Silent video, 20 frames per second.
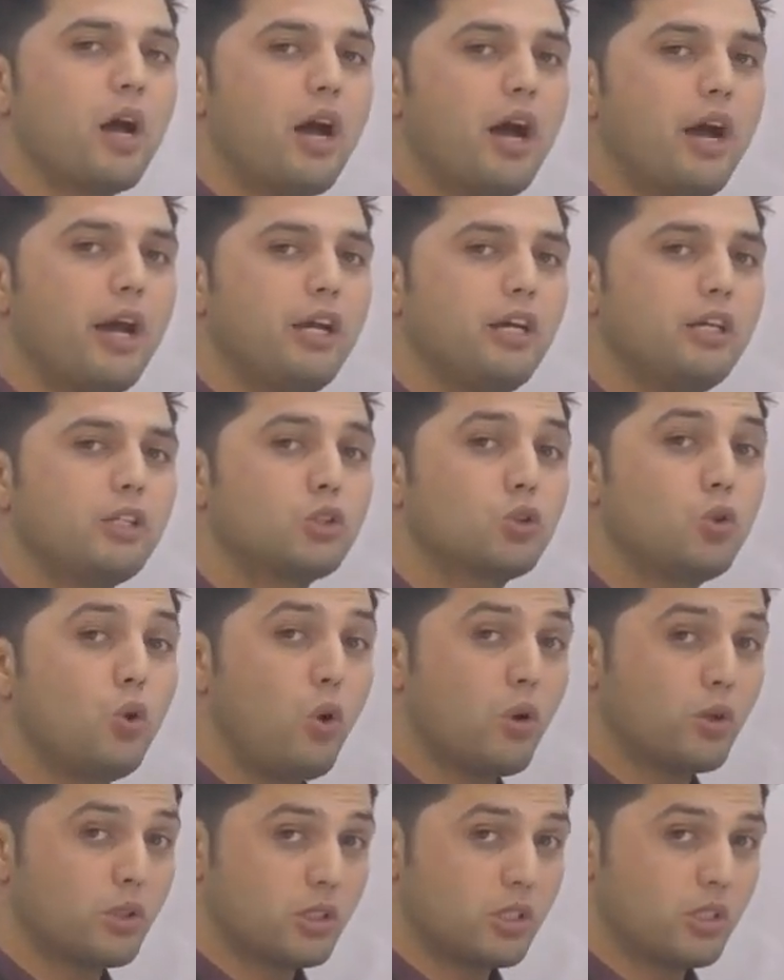I
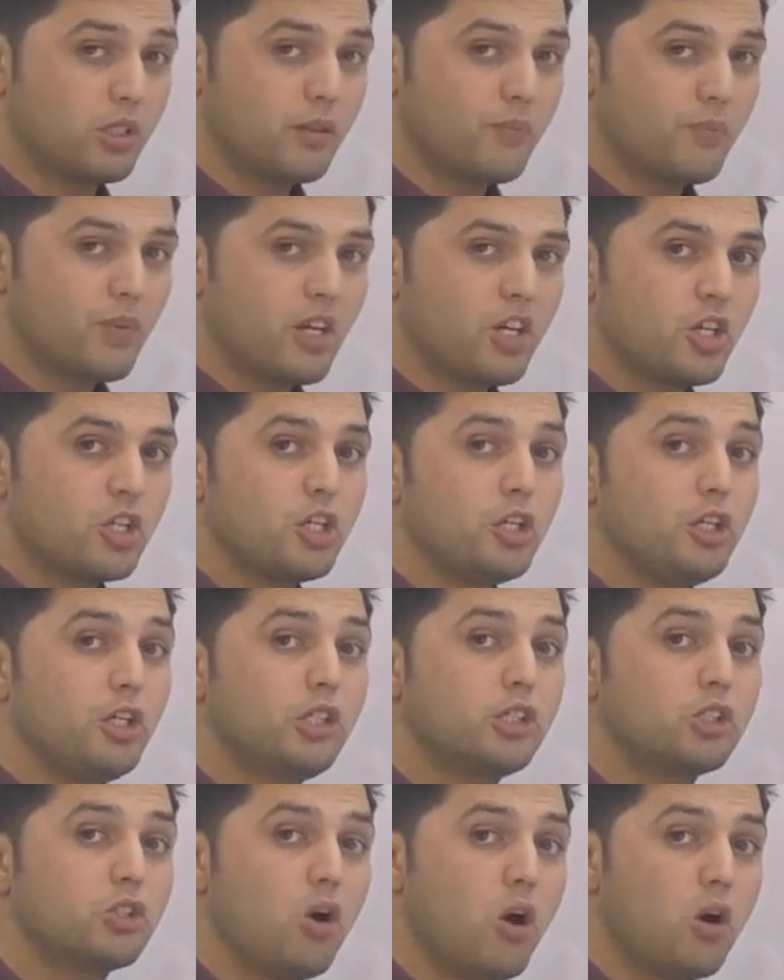talked,
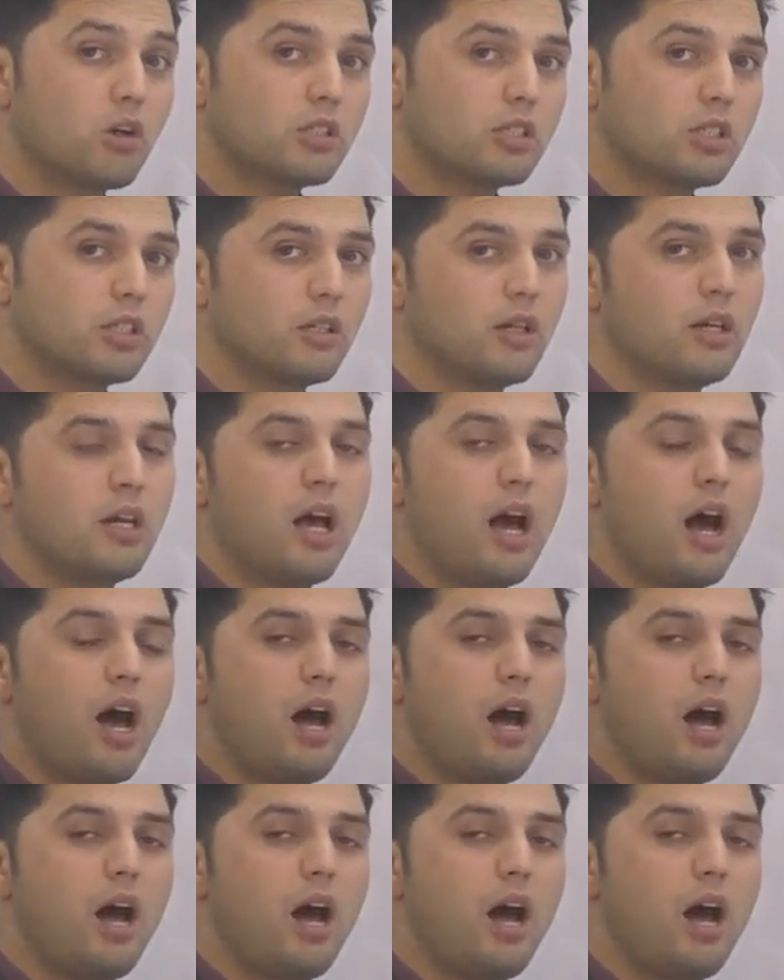she talked,